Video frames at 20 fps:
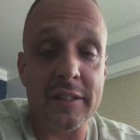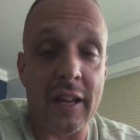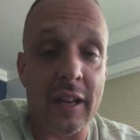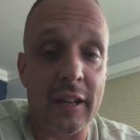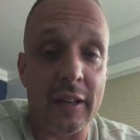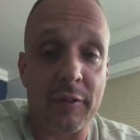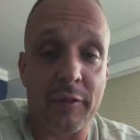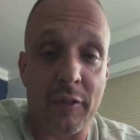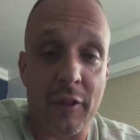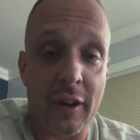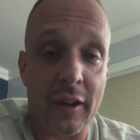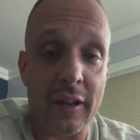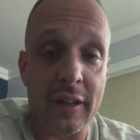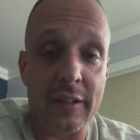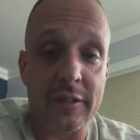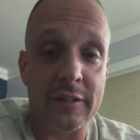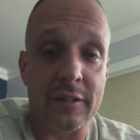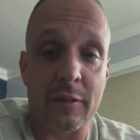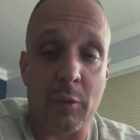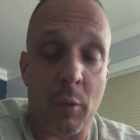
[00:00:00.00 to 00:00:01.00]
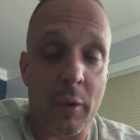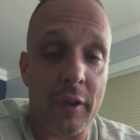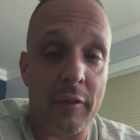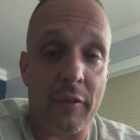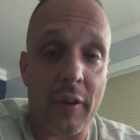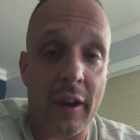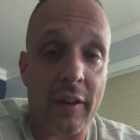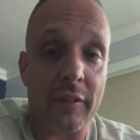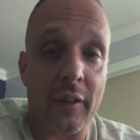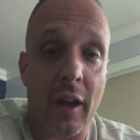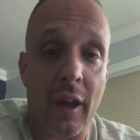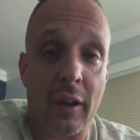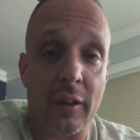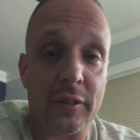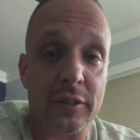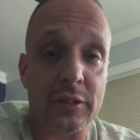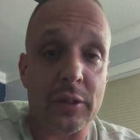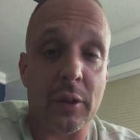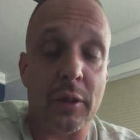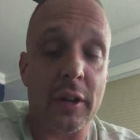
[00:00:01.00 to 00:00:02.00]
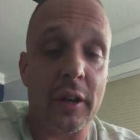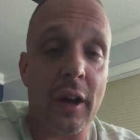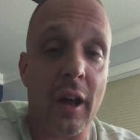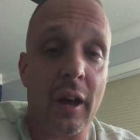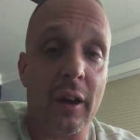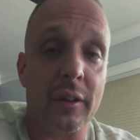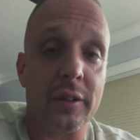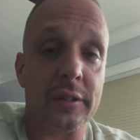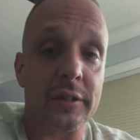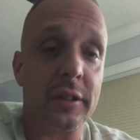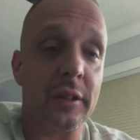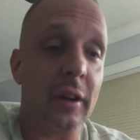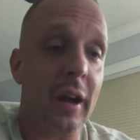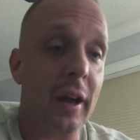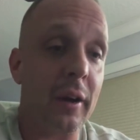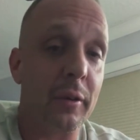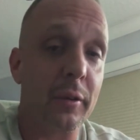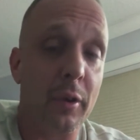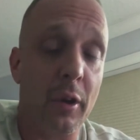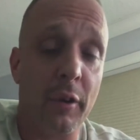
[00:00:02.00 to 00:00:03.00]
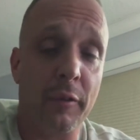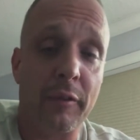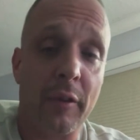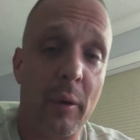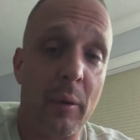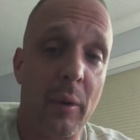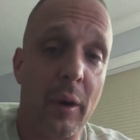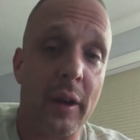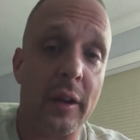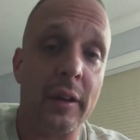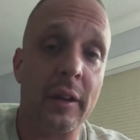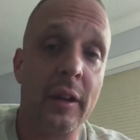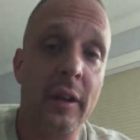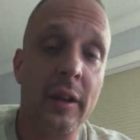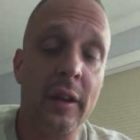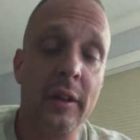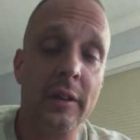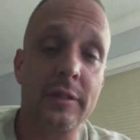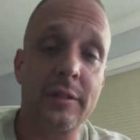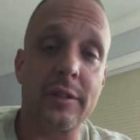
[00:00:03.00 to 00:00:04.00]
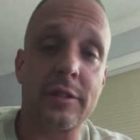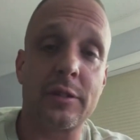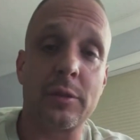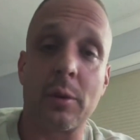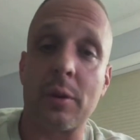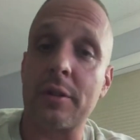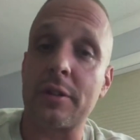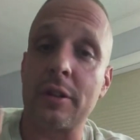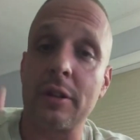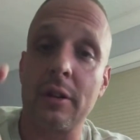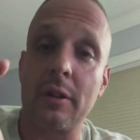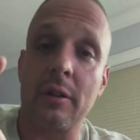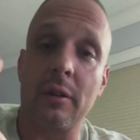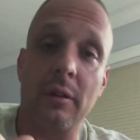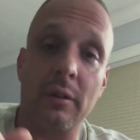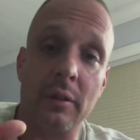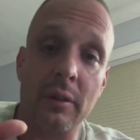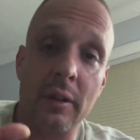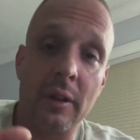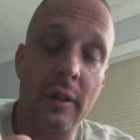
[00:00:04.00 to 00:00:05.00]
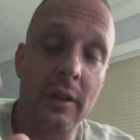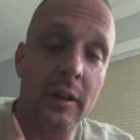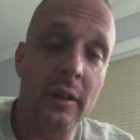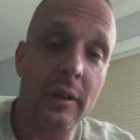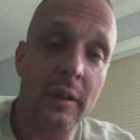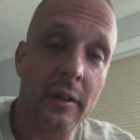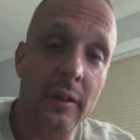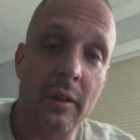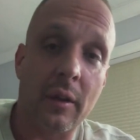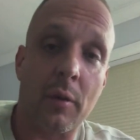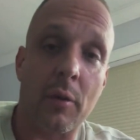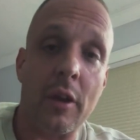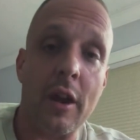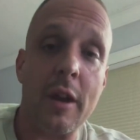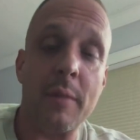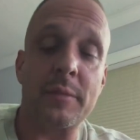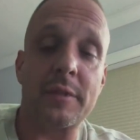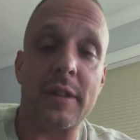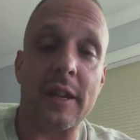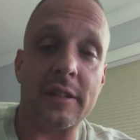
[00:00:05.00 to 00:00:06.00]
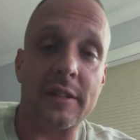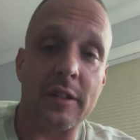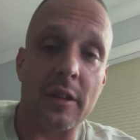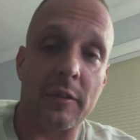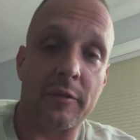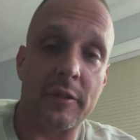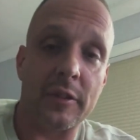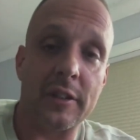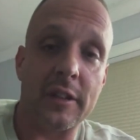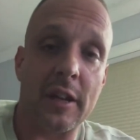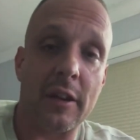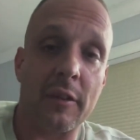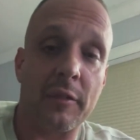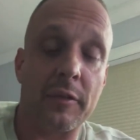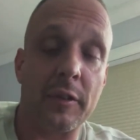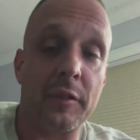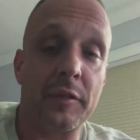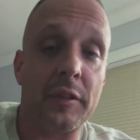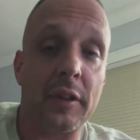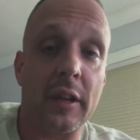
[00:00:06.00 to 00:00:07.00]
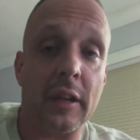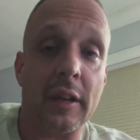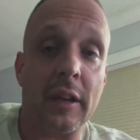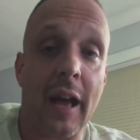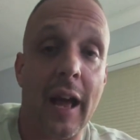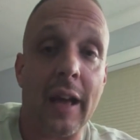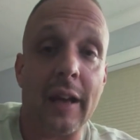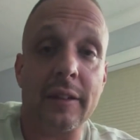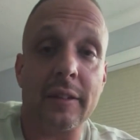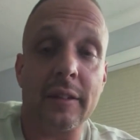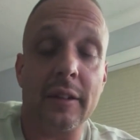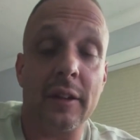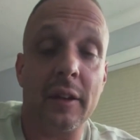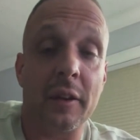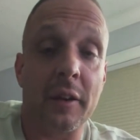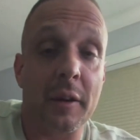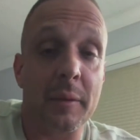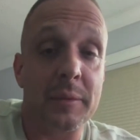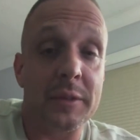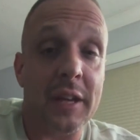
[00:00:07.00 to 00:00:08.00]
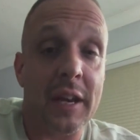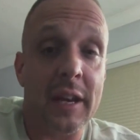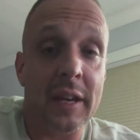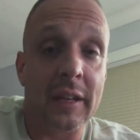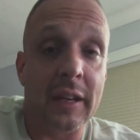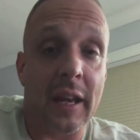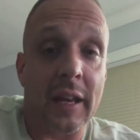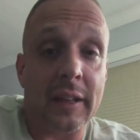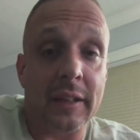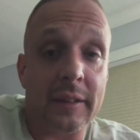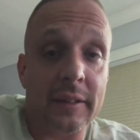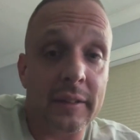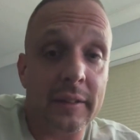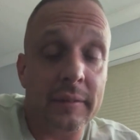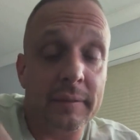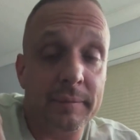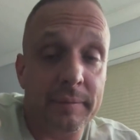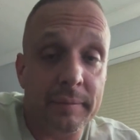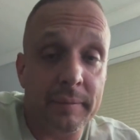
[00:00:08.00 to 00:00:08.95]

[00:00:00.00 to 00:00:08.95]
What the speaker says: selling for at least $25, $30. I don't know if I want to source little creams that sell for 10 or 15. You know what I'm saying? Like,